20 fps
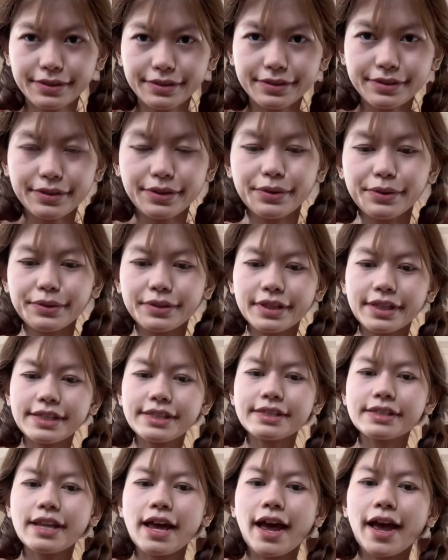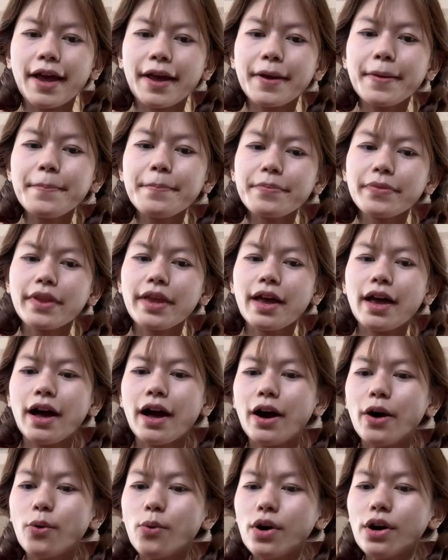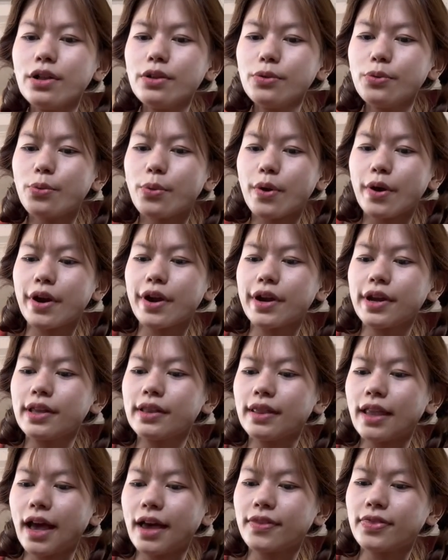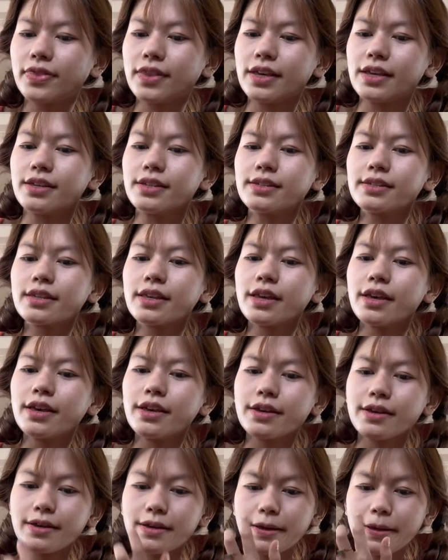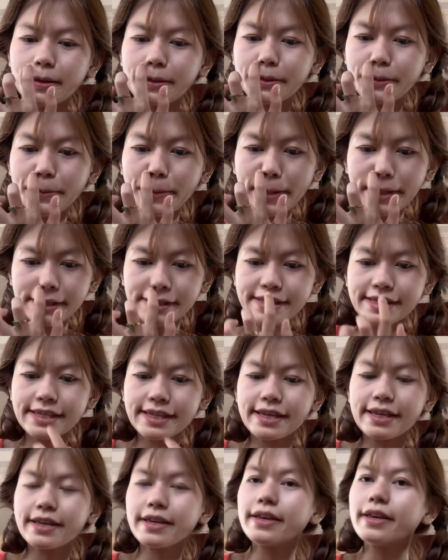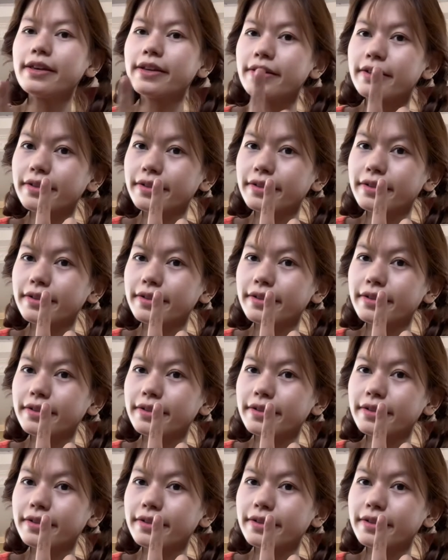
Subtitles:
So this time, I will wear like this. You will see